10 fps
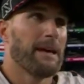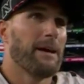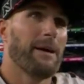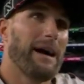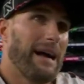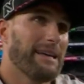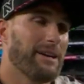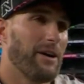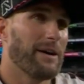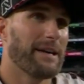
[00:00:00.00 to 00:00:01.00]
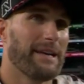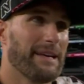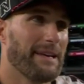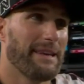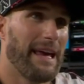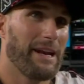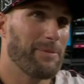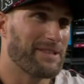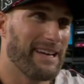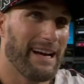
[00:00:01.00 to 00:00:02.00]
Well, you know, they had to
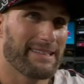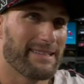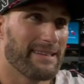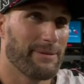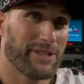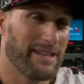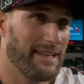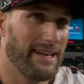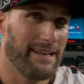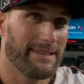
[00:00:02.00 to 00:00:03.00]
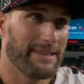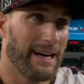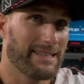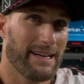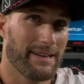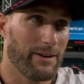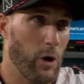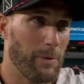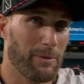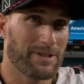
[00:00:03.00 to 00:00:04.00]
protect, which they did. Guys had to get
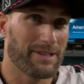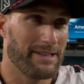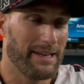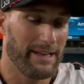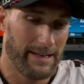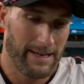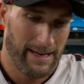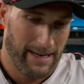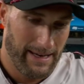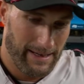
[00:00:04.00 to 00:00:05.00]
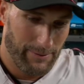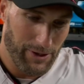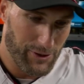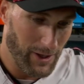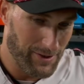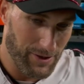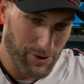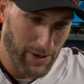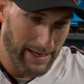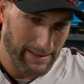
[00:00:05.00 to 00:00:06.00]
open, which they did. Really trusted
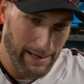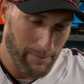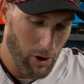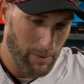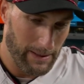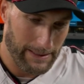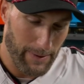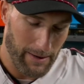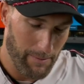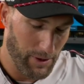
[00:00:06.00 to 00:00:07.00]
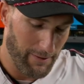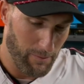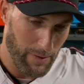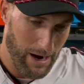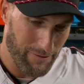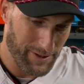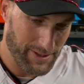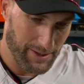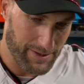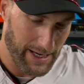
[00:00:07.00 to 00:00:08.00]
Drake in that moment. He ran an unbelievable route for the
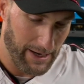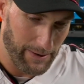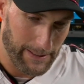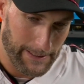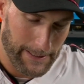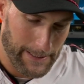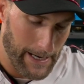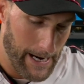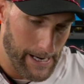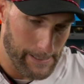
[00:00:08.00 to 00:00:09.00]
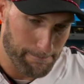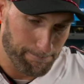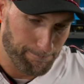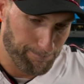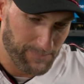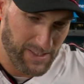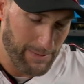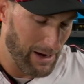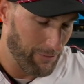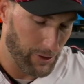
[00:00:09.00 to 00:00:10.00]
touchdown.
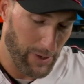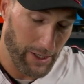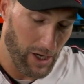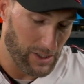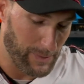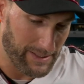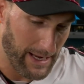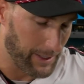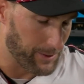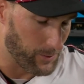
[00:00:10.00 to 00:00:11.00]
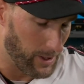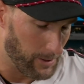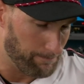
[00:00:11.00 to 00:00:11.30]
Team effort. Great calls by Zach as well.